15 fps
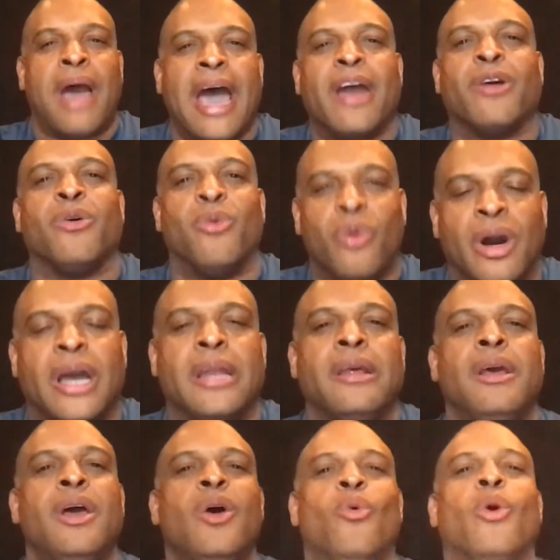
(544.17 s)
matter what?
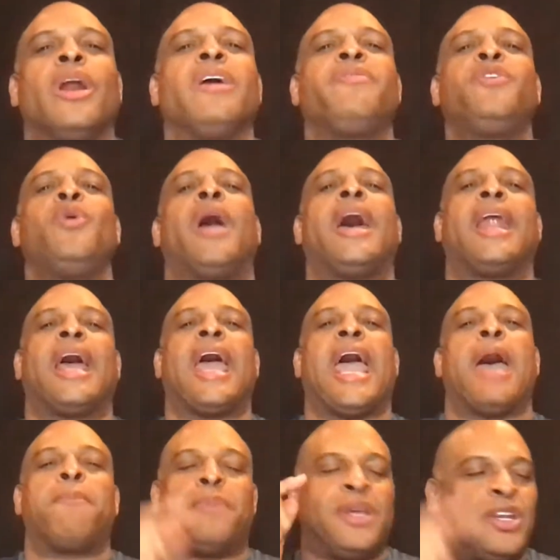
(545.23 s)
What if you had a
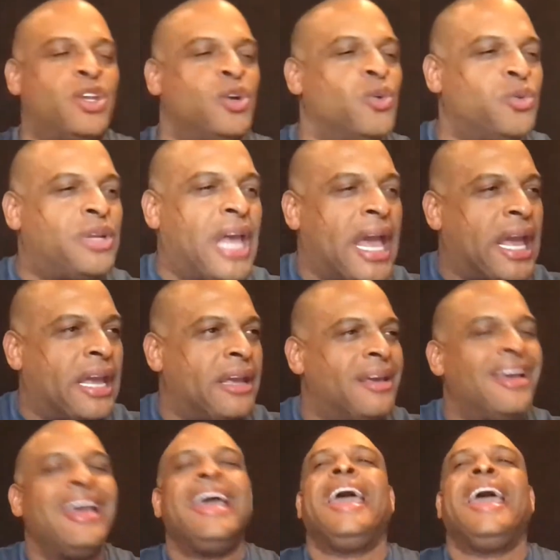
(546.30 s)
happy new day